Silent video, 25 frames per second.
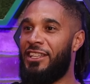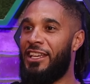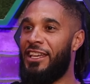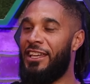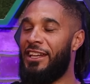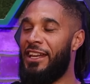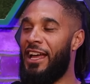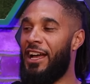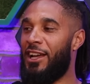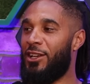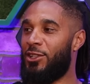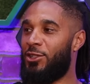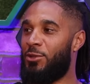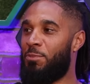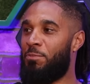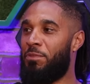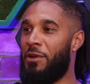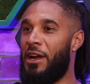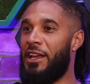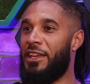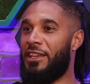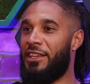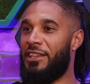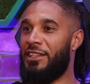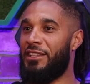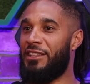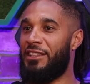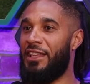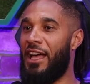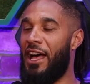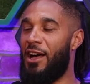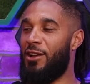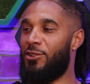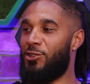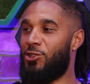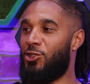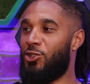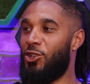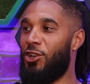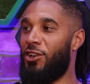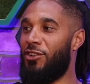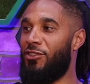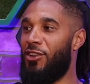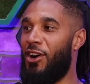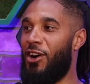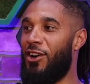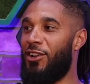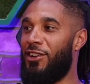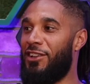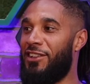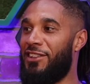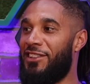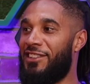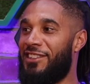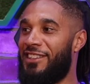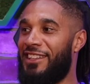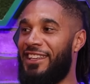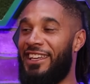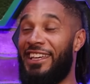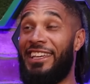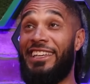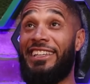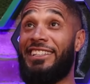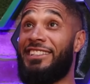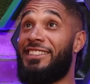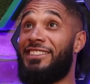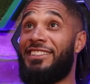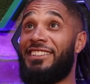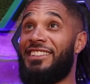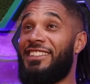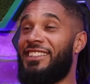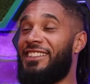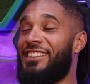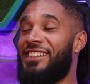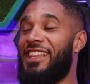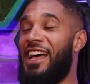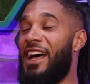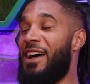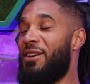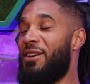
Steve and Ash breaking down Shutter Island is,